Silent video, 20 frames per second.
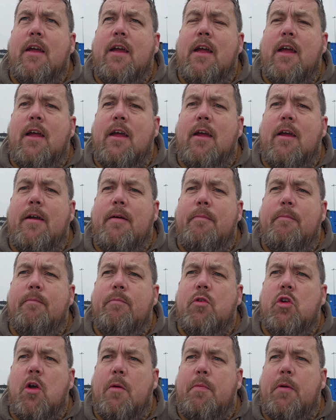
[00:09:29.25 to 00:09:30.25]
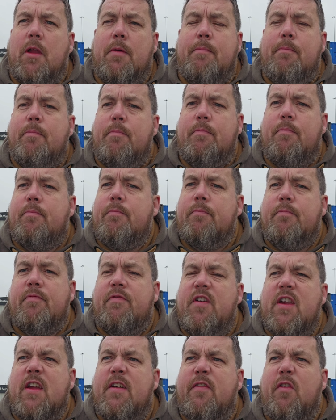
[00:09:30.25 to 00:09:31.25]
a um, couple of
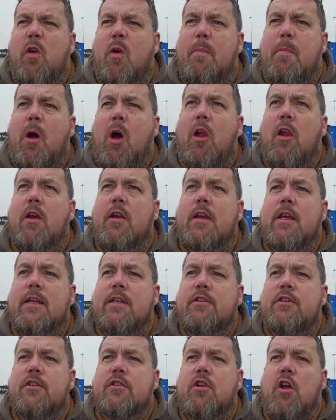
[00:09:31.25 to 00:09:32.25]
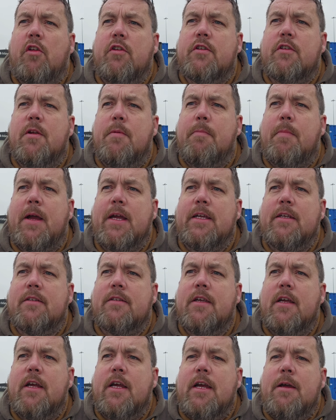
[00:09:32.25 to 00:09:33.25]
three or four pollock and it's just constant
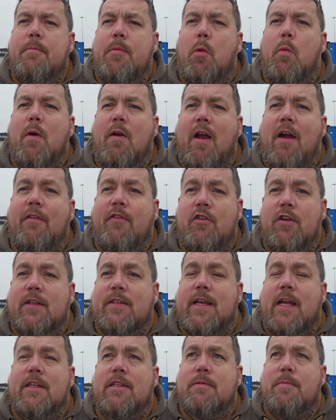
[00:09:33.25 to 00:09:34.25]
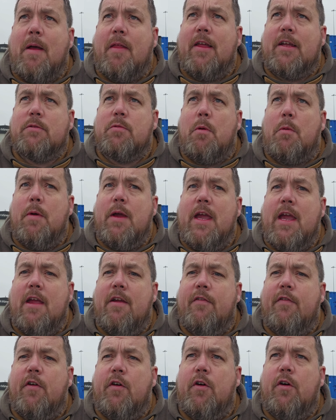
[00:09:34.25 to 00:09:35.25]
bites but we're after a sand smelt that's what we're
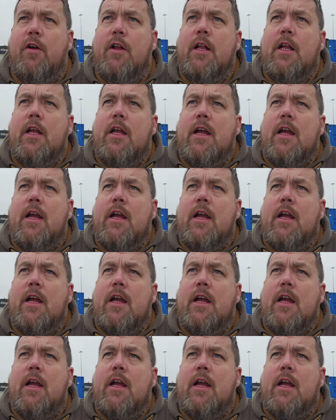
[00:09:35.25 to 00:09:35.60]
here for